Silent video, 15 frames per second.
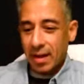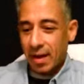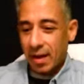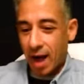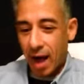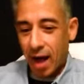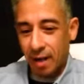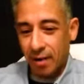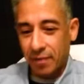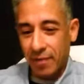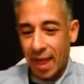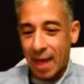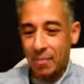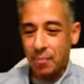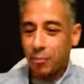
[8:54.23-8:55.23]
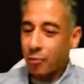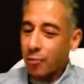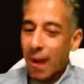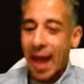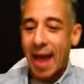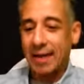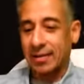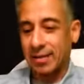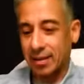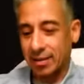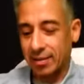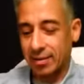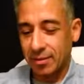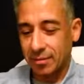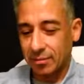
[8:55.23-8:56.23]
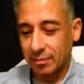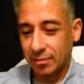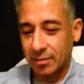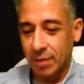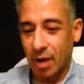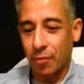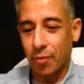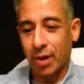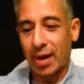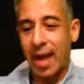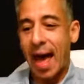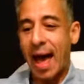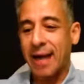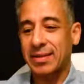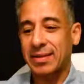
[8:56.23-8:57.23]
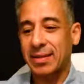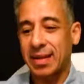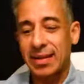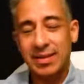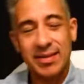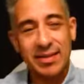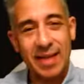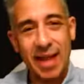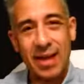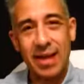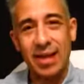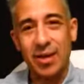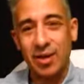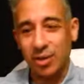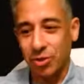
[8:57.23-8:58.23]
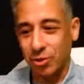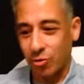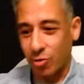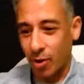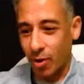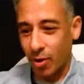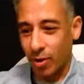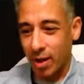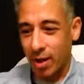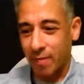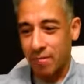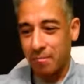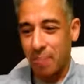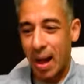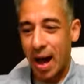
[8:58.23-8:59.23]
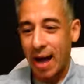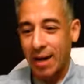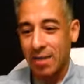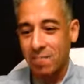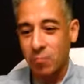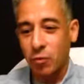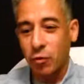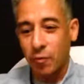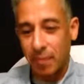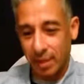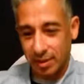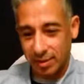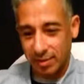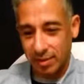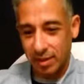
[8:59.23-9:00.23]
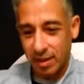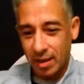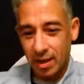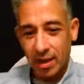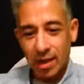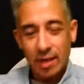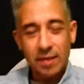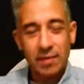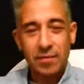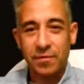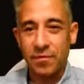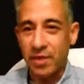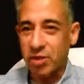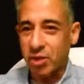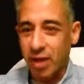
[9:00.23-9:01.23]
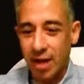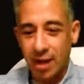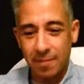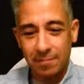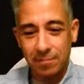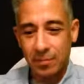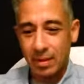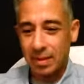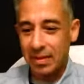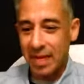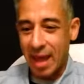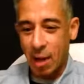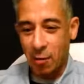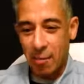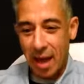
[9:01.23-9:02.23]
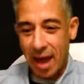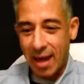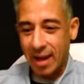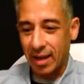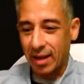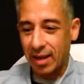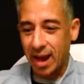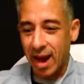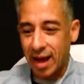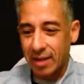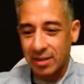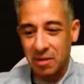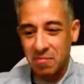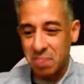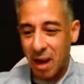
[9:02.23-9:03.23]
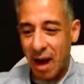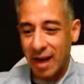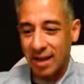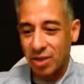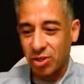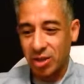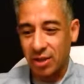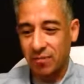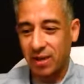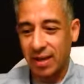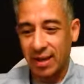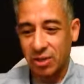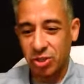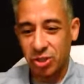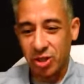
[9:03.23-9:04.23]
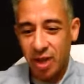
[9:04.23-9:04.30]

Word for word: of and practice a relaxed, steady control of body movements. Fidgeting, nail biting, constant body shifting and, sh